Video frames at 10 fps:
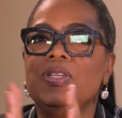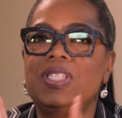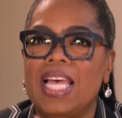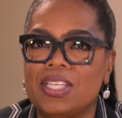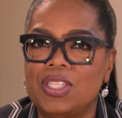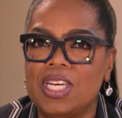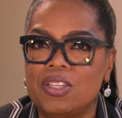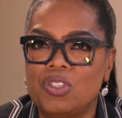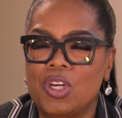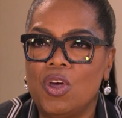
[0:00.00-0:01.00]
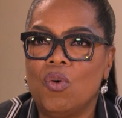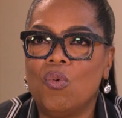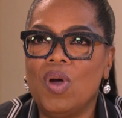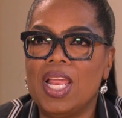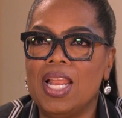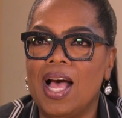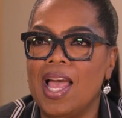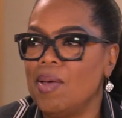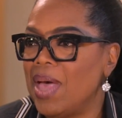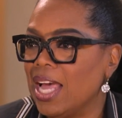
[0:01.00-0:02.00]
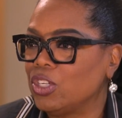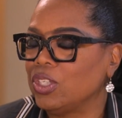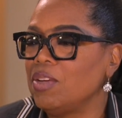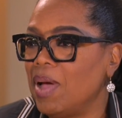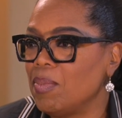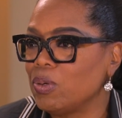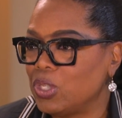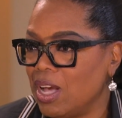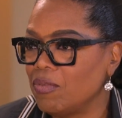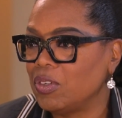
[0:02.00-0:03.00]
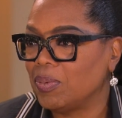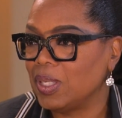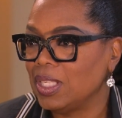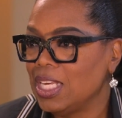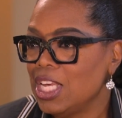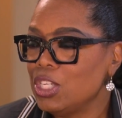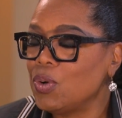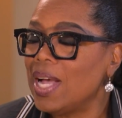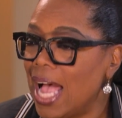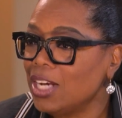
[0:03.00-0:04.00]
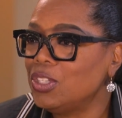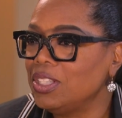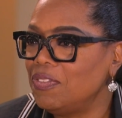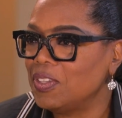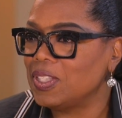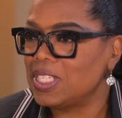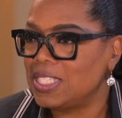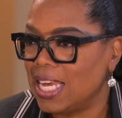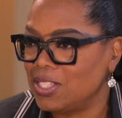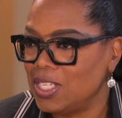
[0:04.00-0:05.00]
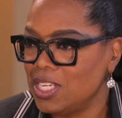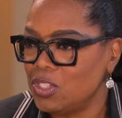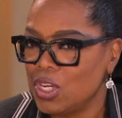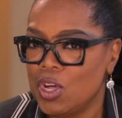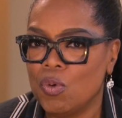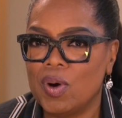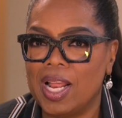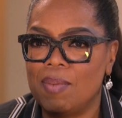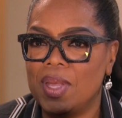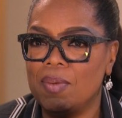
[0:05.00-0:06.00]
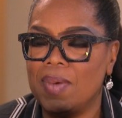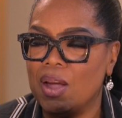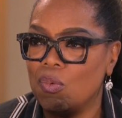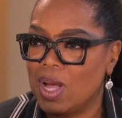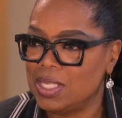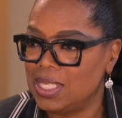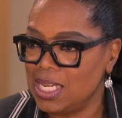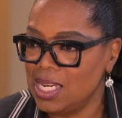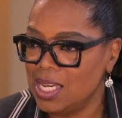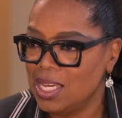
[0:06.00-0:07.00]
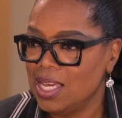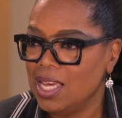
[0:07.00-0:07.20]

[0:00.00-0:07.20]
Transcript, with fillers: sexiest when I am actually my most comfortable. So I actually feel the sexiest when I'm in my onesie